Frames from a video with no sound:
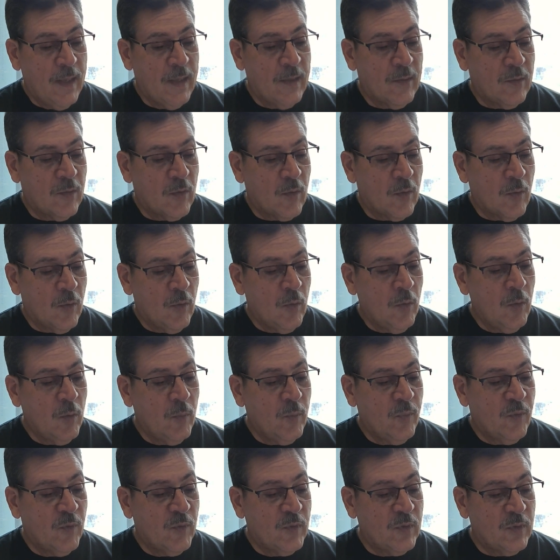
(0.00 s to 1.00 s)
And our
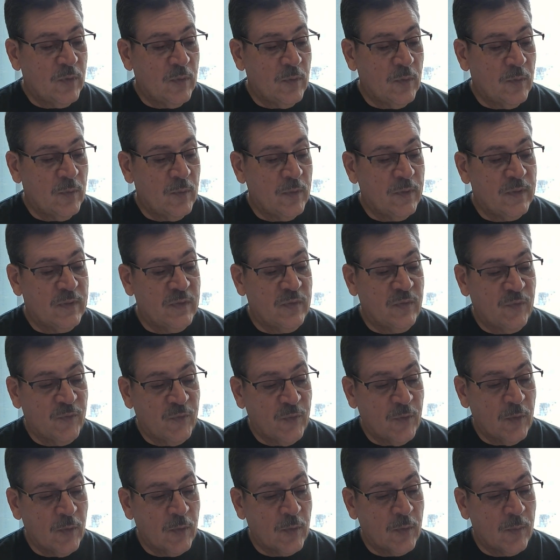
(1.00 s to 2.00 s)
hope for you is
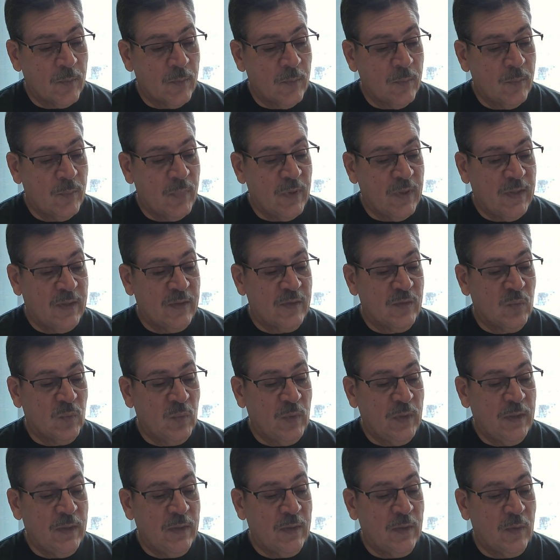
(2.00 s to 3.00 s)
firm because
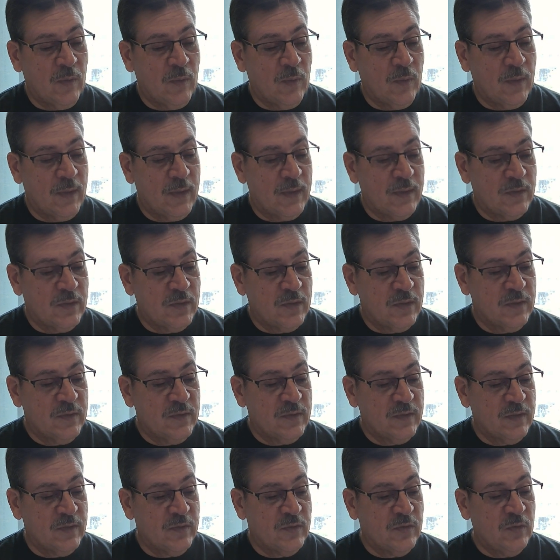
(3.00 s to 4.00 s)
we know that
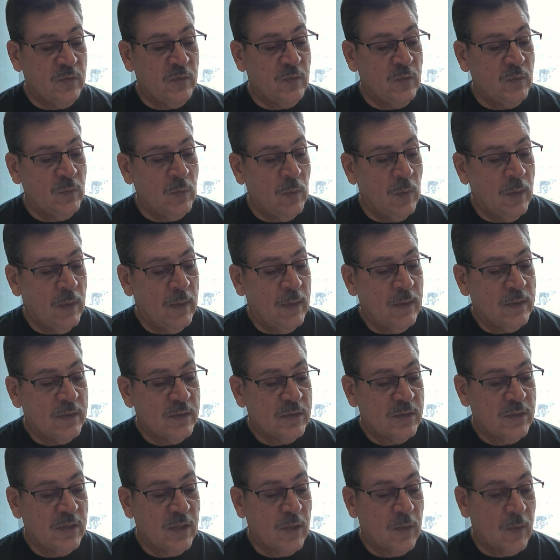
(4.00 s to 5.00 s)
just as you
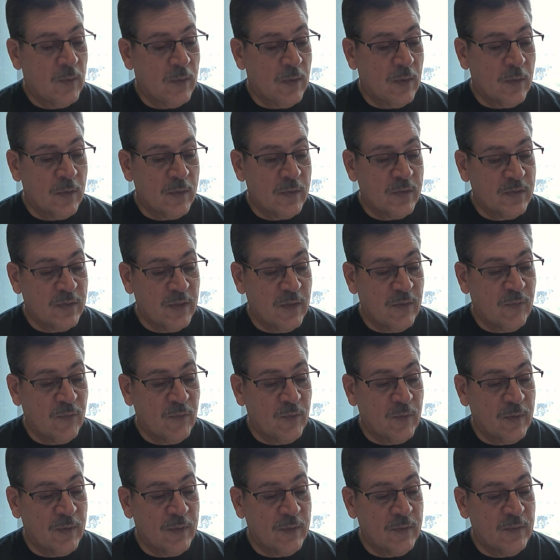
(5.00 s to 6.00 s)
share in our
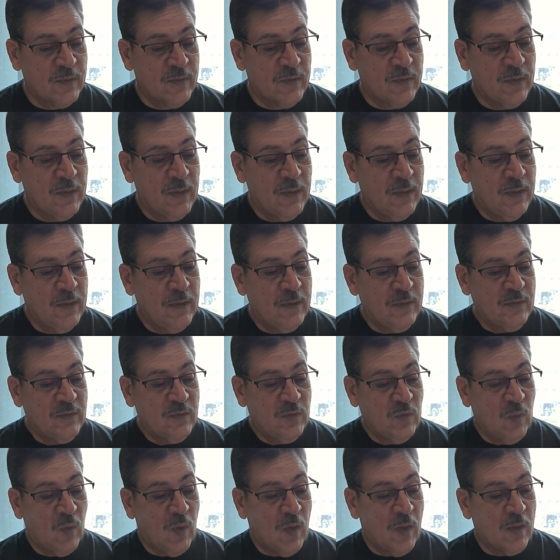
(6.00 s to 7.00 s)
sufferings,
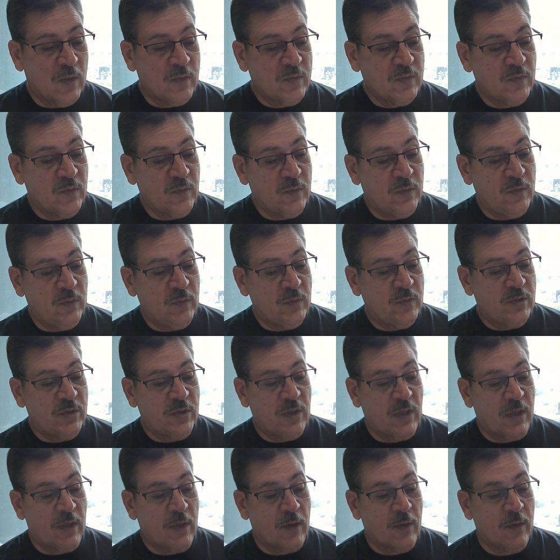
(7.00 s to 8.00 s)
so also you
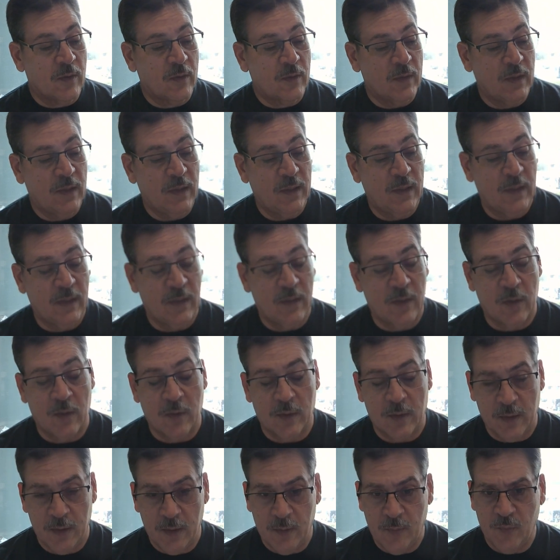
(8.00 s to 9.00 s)
share in
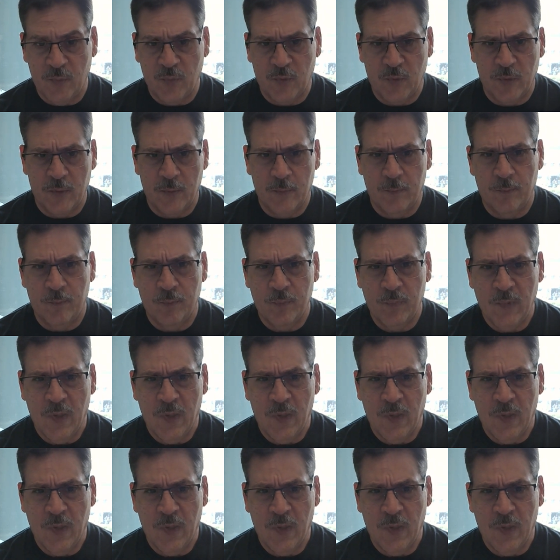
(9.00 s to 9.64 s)
our comfort.